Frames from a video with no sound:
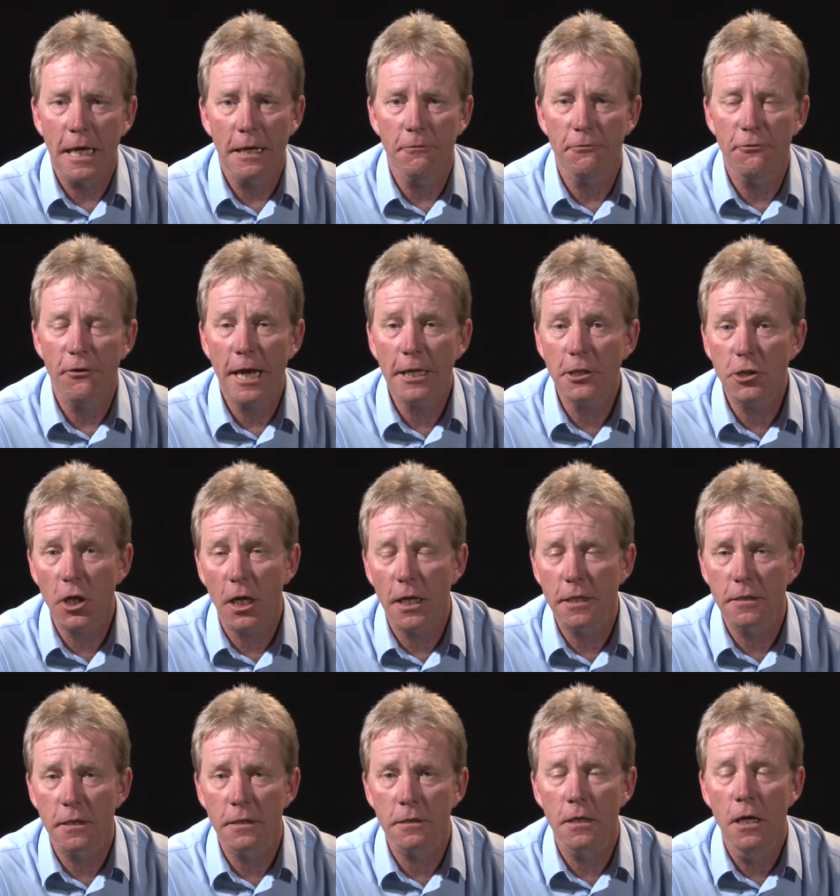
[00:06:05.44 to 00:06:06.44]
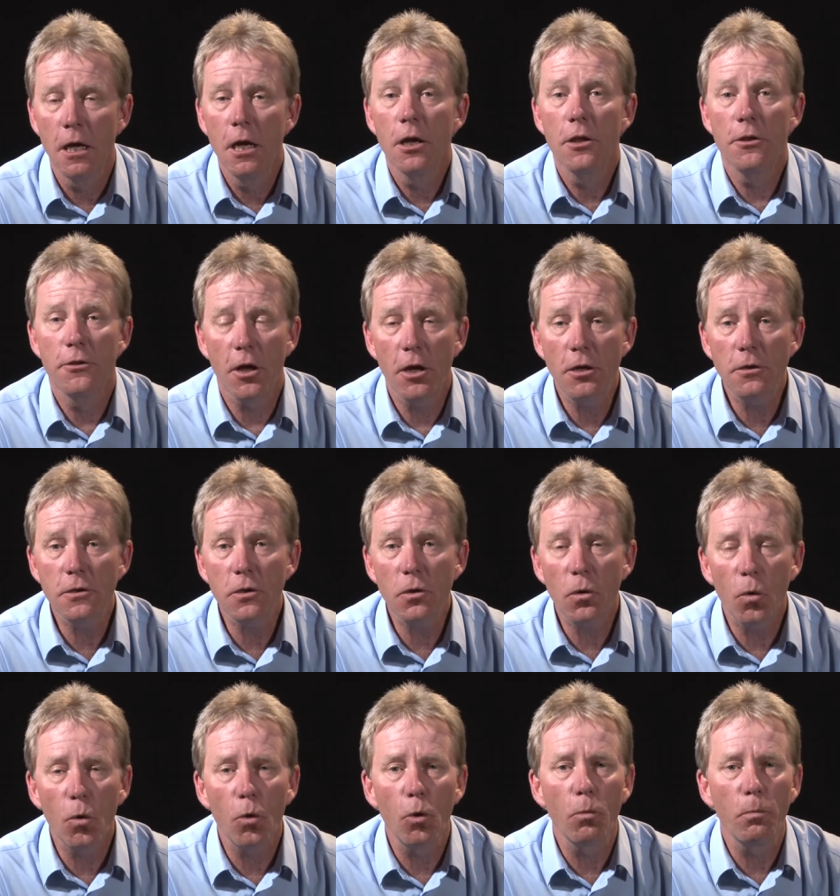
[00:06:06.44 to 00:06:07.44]
and franchises, those are
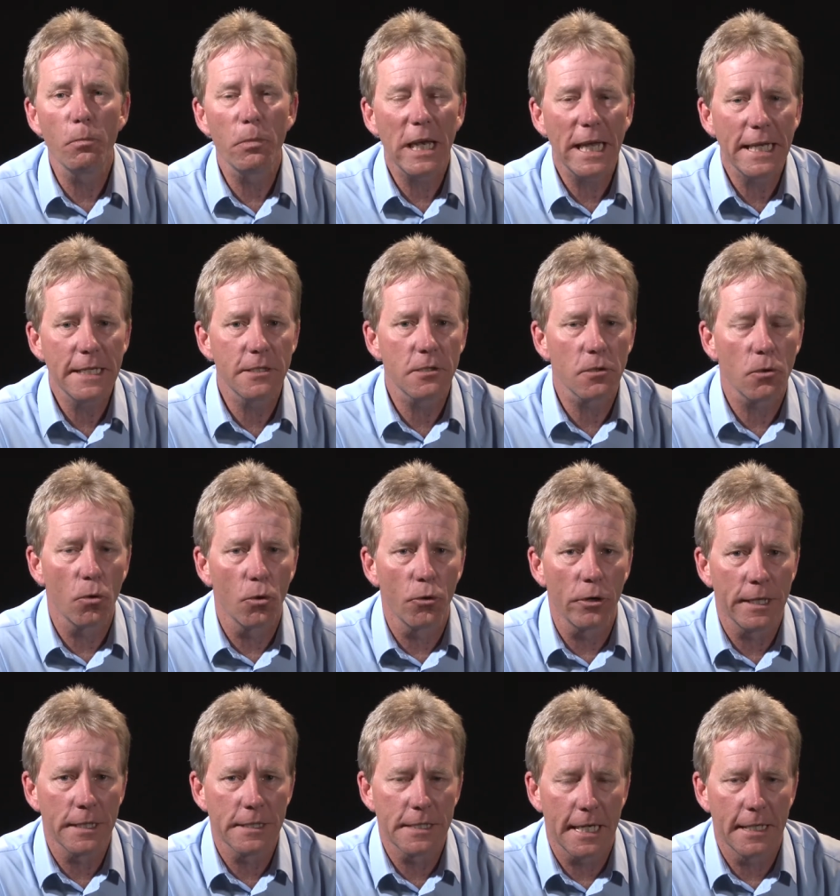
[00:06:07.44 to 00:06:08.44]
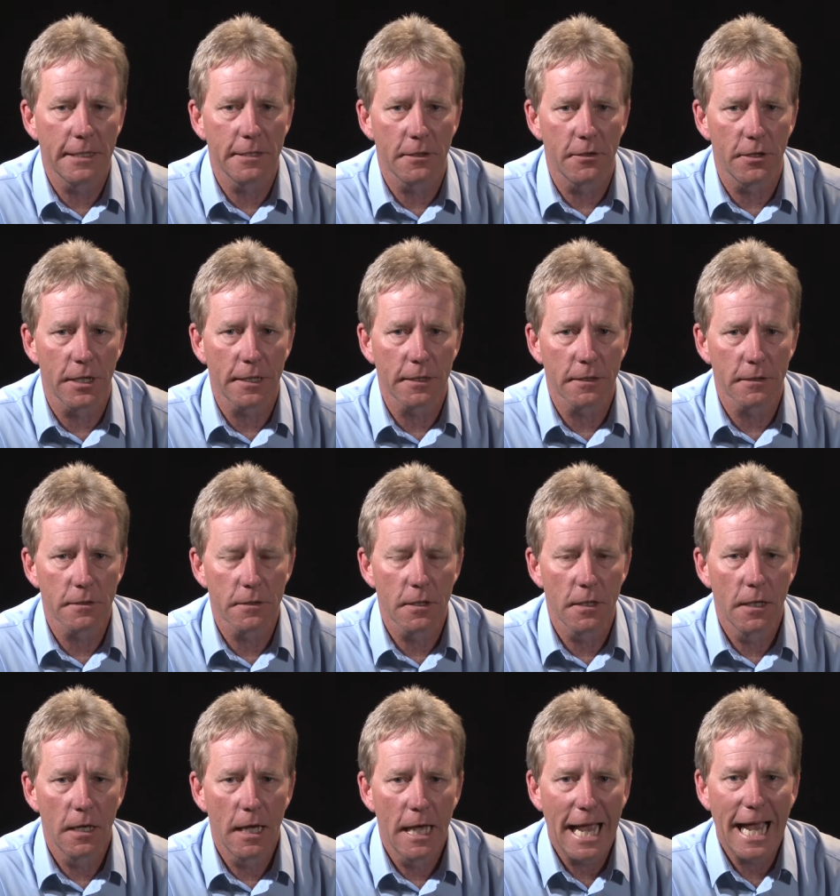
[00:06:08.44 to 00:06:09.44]
all place orientated things.
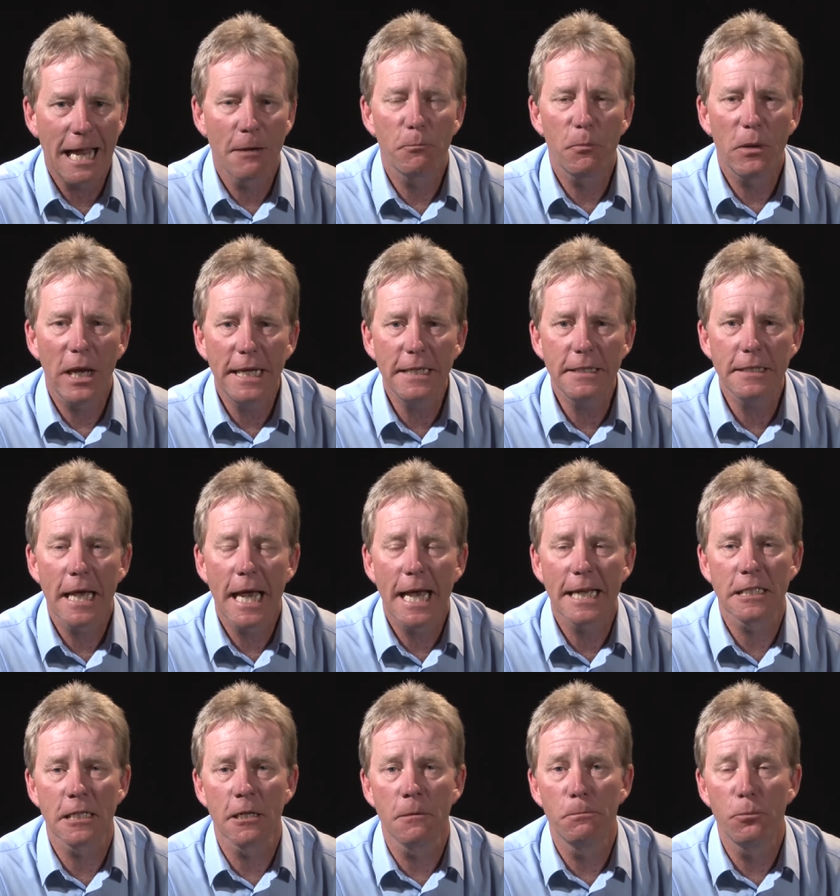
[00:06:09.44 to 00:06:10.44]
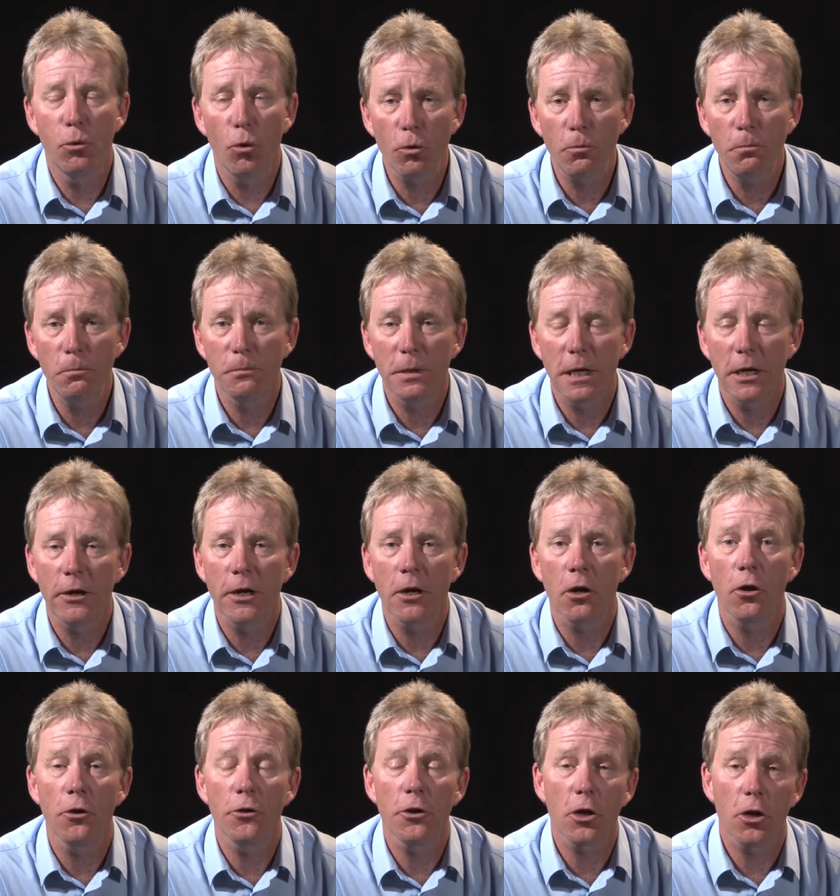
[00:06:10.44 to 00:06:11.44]
And place has an important bearing
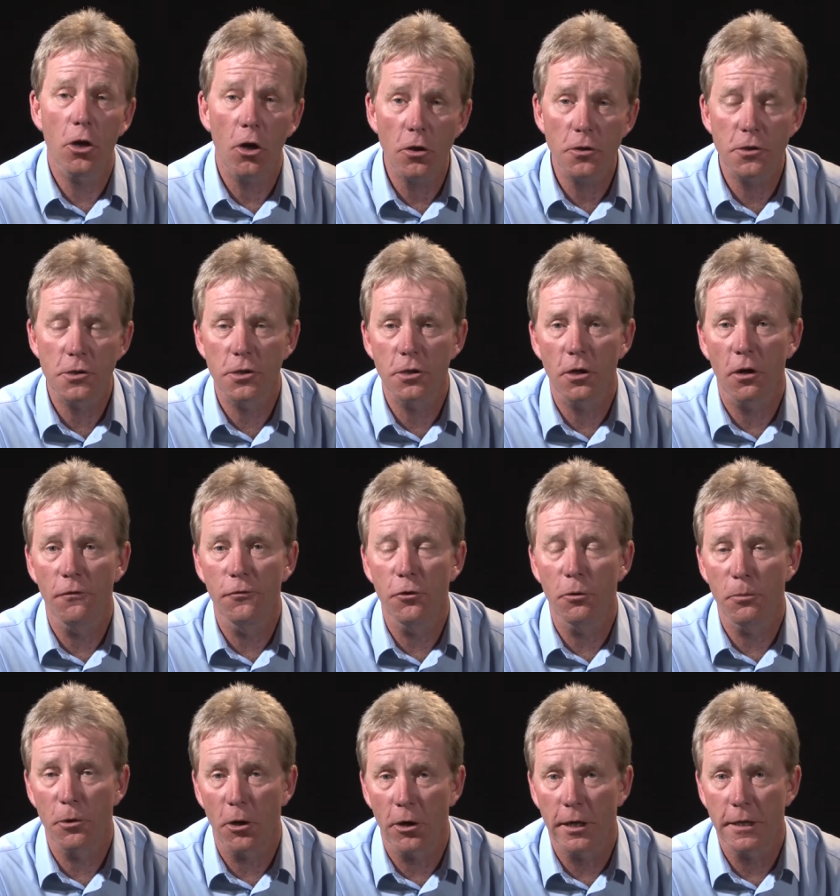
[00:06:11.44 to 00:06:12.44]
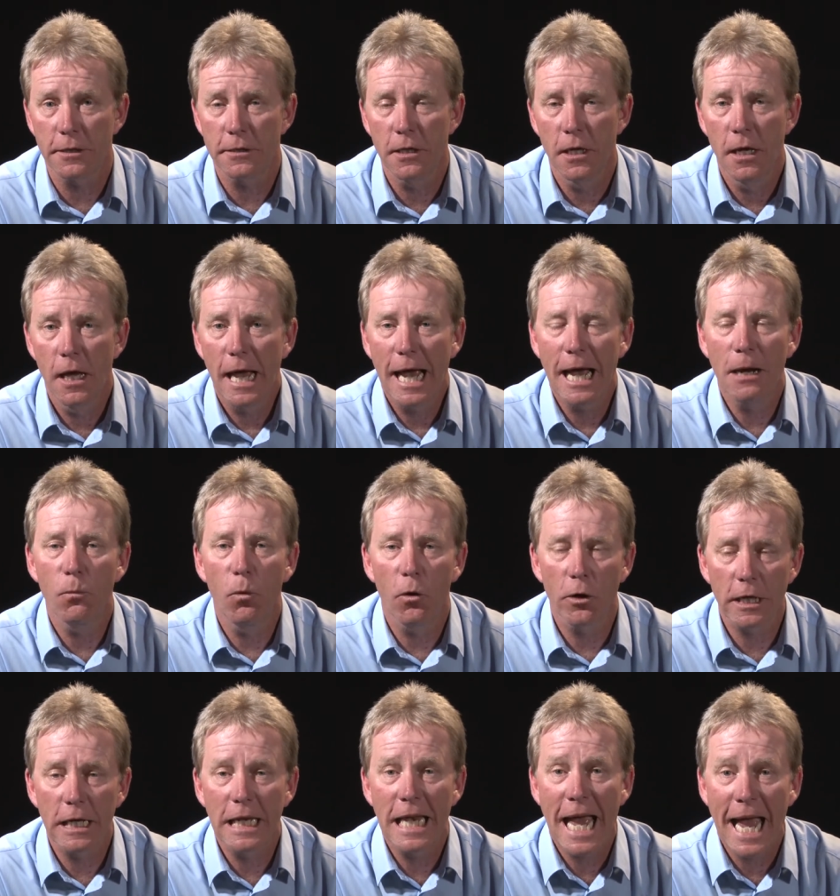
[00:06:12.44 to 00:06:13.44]
on the cost of your product and what
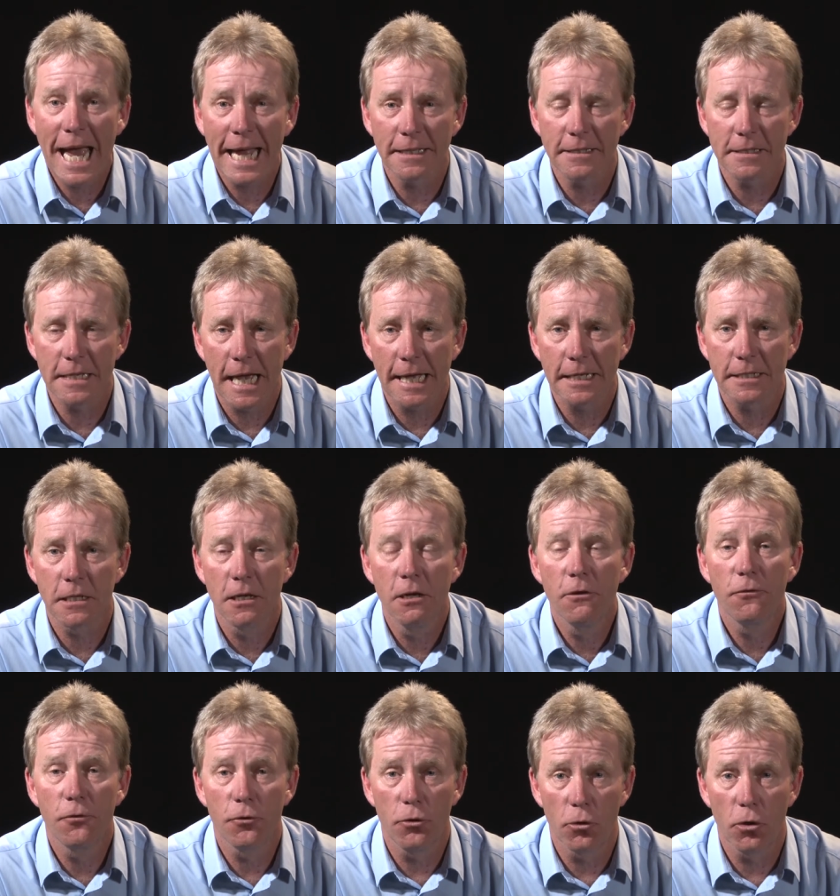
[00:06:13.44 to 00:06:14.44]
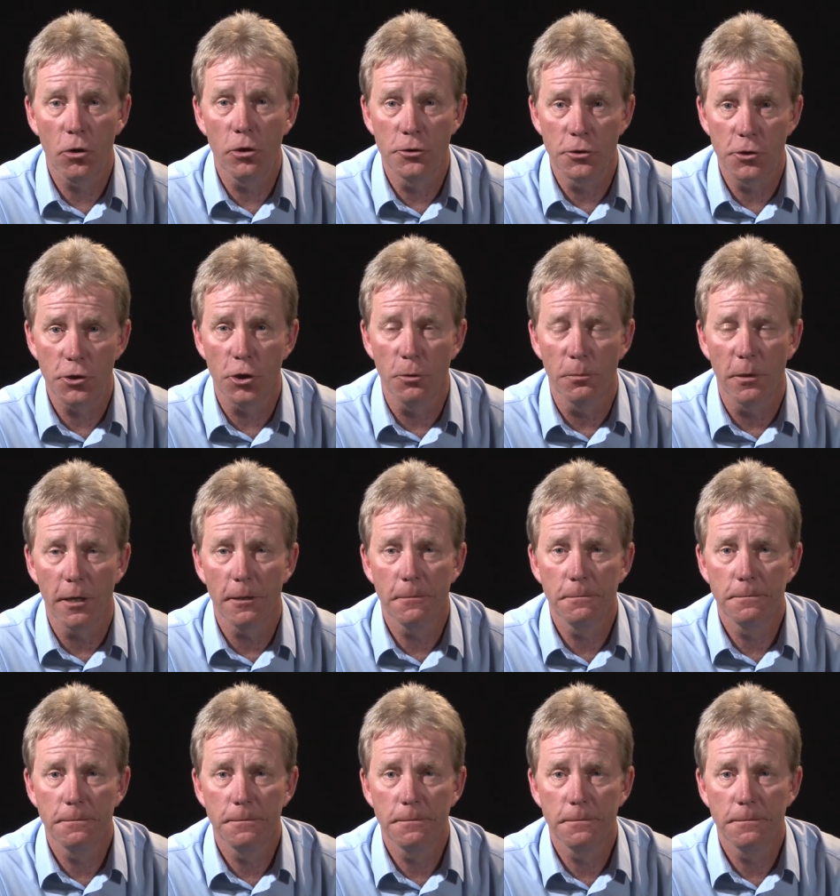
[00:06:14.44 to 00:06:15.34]
it lands at for your consumer.